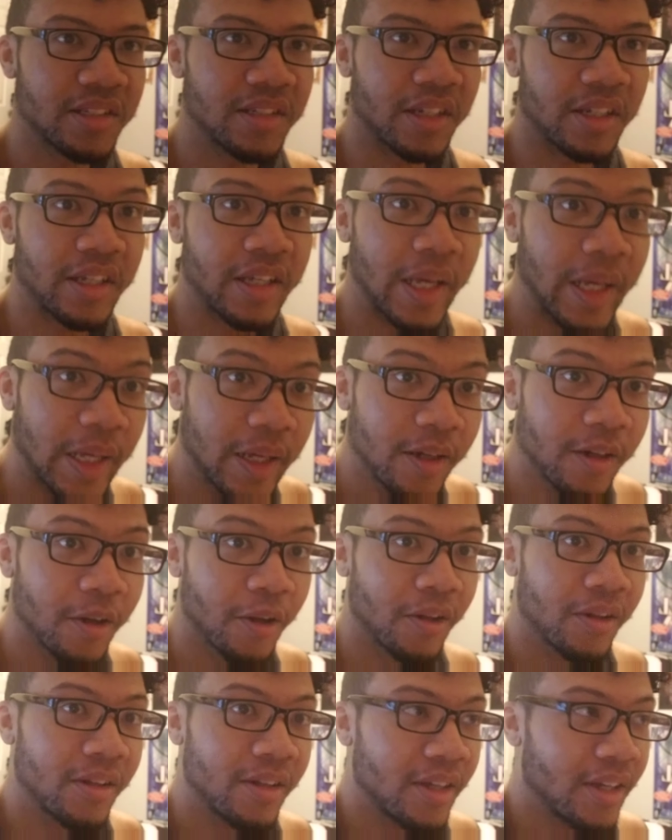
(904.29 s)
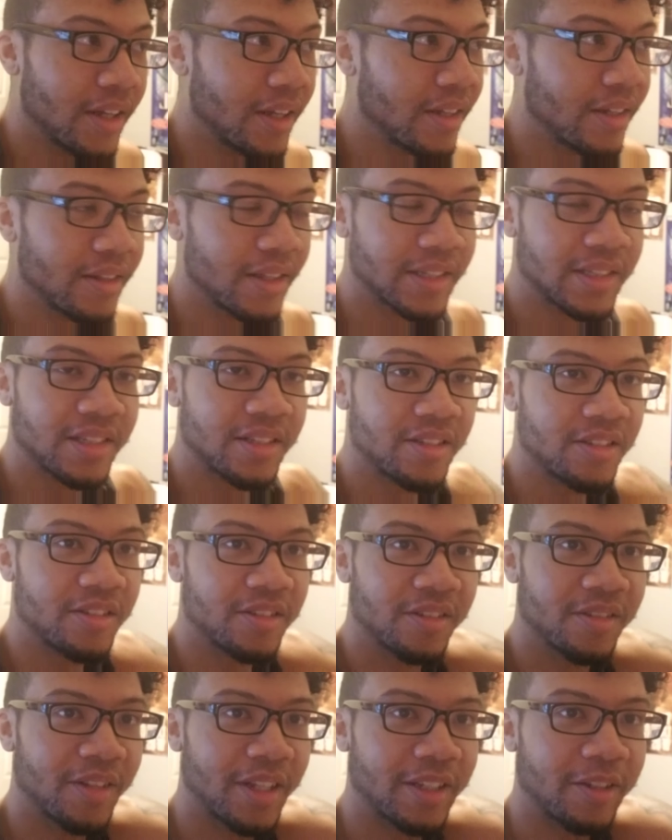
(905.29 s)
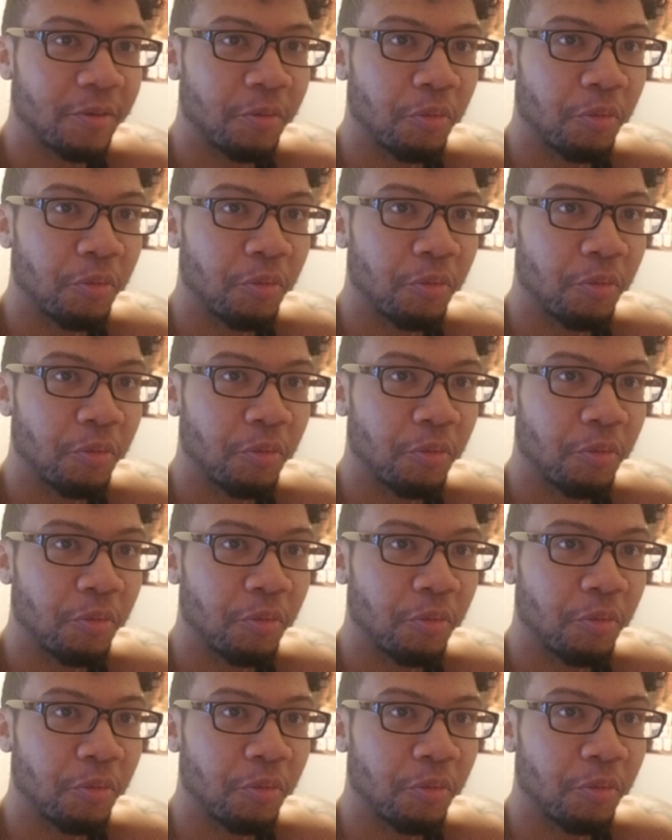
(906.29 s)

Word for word: to kill. That's like,